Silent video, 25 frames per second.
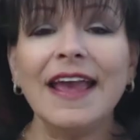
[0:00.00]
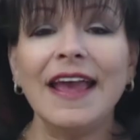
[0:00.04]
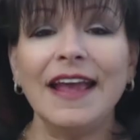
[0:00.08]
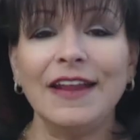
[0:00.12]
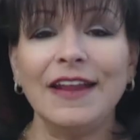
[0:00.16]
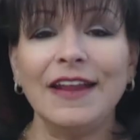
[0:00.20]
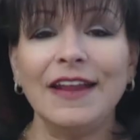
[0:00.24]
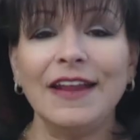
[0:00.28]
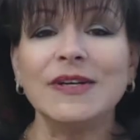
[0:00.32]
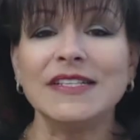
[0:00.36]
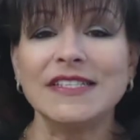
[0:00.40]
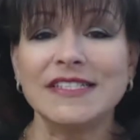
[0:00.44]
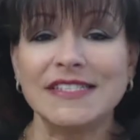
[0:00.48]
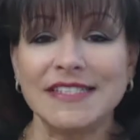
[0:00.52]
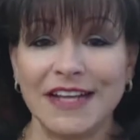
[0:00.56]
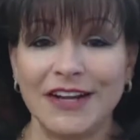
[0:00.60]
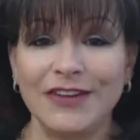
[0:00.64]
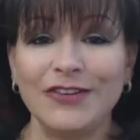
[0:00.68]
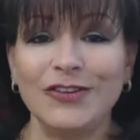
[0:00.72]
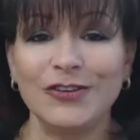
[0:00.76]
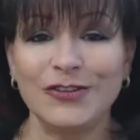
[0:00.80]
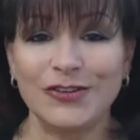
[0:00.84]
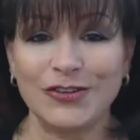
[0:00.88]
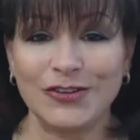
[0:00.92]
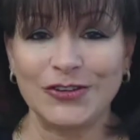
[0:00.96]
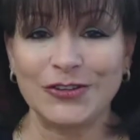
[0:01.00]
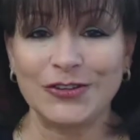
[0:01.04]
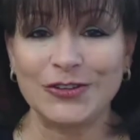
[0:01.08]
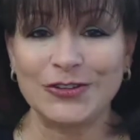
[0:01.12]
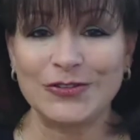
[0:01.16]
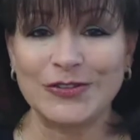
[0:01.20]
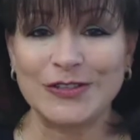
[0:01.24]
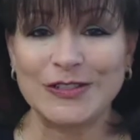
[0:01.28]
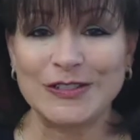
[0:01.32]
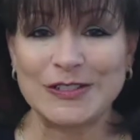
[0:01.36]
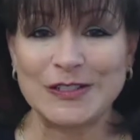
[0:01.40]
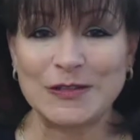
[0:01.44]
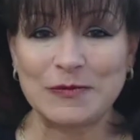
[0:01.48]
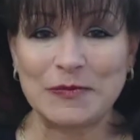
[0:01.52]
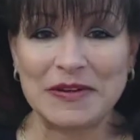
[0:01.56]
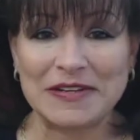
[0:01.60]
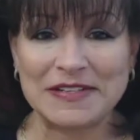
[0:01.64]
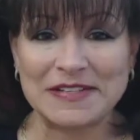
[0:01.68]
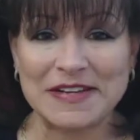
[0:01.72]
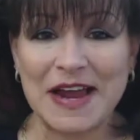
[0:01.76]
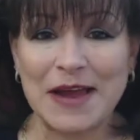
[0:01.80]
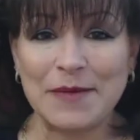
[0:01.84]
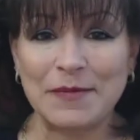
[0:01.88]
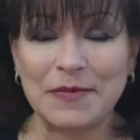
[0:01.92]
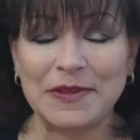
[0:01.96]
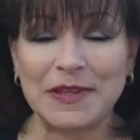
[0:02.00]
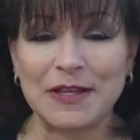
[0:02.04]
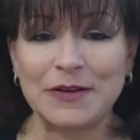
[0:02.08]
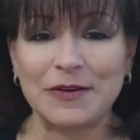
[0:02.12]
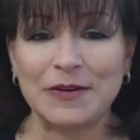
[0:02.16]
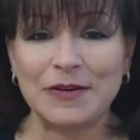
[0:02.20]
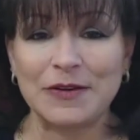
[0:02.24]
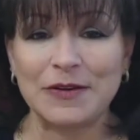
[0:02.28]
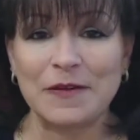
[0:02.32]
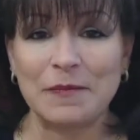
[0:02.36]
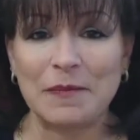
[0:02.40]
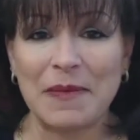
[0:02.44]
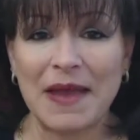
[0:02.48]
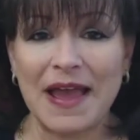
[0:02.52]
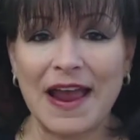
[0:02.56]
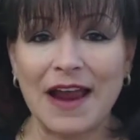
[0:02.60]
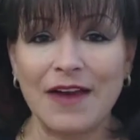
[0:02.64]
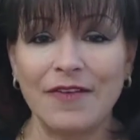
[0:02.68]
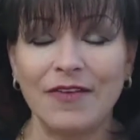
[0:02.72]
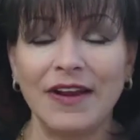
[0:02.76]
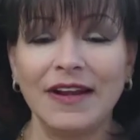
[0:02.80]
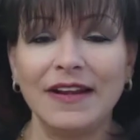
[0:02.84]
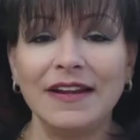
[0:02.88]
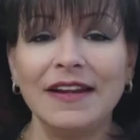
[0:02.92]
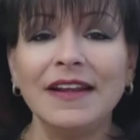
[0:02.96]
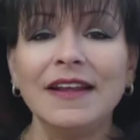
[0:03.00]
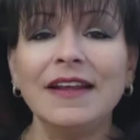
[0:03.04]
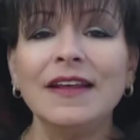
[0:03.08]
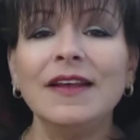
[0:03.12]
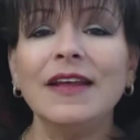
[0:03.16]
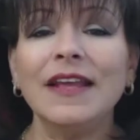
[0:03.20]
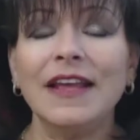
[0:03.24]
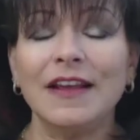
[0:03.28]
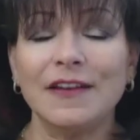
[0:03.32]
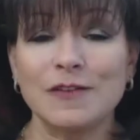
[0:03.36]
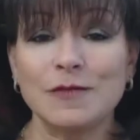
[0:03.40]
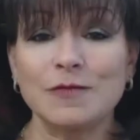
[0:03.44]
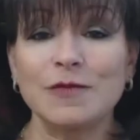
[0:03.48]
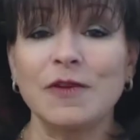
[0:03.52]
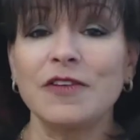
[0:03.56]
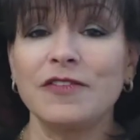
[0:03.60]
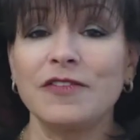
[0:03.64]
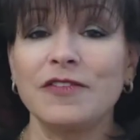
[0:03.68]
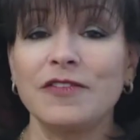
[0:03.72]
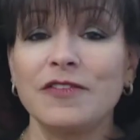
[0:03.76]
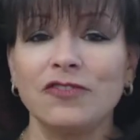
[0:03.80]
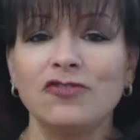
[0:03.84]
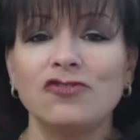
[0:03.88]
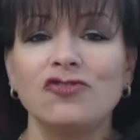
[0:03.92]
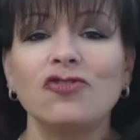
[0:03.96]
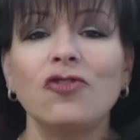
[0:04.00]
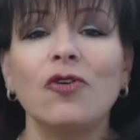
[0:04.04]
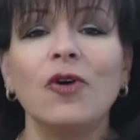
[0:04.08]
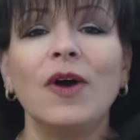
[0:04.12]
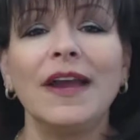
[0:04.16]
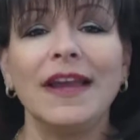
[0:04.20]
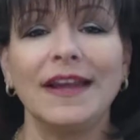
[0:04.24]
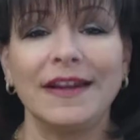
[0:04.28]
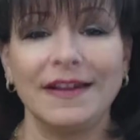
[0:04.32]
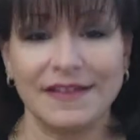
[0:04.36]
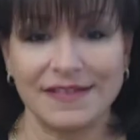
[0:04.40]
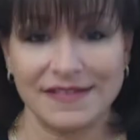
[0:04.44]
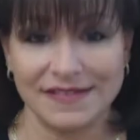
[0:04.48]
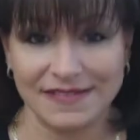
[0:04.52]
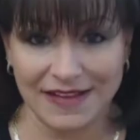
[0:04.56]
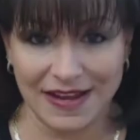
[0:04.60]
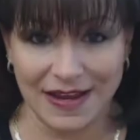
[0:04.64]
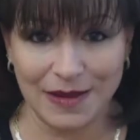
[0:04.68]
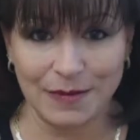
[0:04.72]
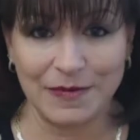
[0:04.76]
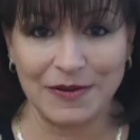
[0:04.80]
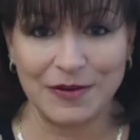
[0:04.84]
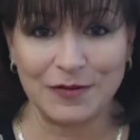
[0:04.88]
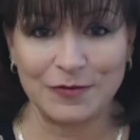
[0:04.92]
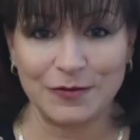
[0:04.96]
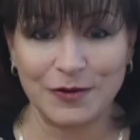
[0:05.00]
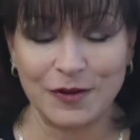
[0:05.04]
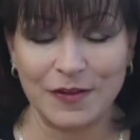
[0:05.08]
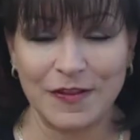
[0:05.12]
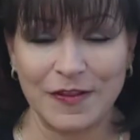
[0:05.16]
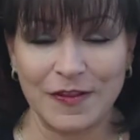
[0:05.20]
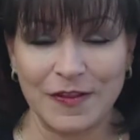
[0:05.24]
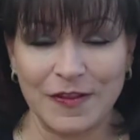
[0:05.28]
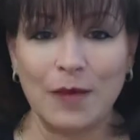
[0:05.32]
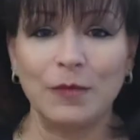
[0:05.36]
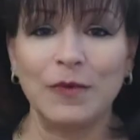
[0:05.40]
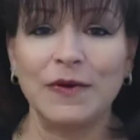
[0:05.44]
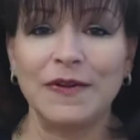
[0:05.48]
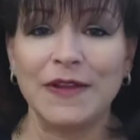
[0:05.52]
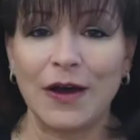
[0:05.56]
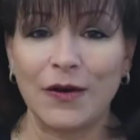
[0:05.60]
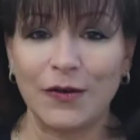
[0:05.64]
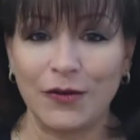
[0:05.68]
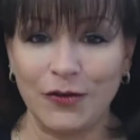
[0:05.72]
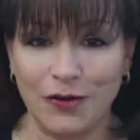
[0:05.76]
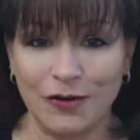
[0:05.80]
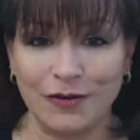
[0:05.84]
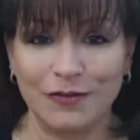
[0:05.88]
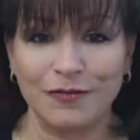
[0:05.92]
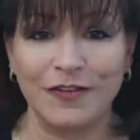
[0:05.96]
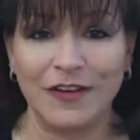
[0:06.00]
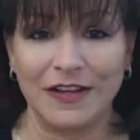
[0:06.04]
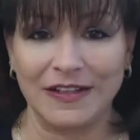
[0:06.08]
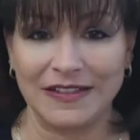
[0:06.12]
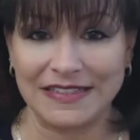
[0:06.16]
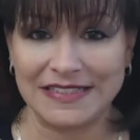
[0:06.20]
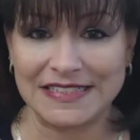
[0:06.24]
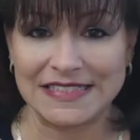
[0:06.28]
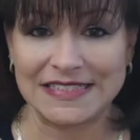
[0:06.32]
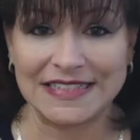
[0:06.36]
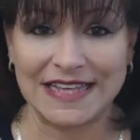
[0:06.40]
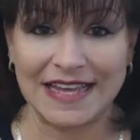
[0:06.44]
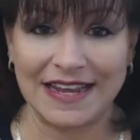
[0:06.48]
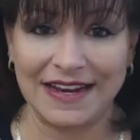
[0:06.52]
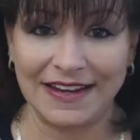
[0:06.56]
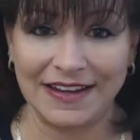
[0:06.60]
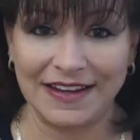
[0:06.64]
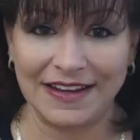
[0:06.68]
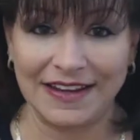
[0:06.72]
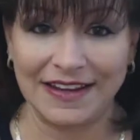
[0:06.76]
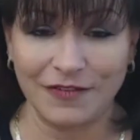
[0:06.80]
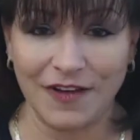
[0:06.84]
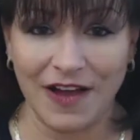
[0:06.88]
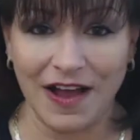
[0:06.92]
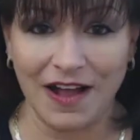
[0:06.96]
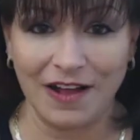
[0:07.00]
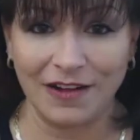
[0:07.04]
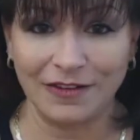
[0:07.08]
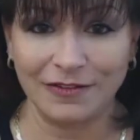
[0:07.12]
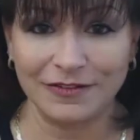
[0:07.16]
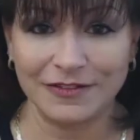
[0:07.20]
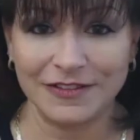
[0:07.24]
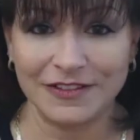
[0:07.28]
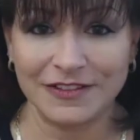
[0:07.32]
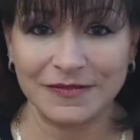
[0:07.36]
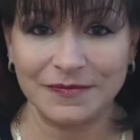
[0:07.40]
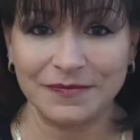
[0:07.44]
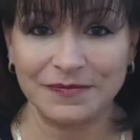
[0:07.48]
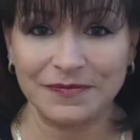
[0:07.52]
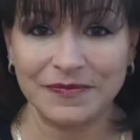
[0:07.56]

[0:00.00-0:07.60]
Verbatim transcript: and you can send your children to spend time with their other parent, expressing joy and excitement for them without your feelings getting involved.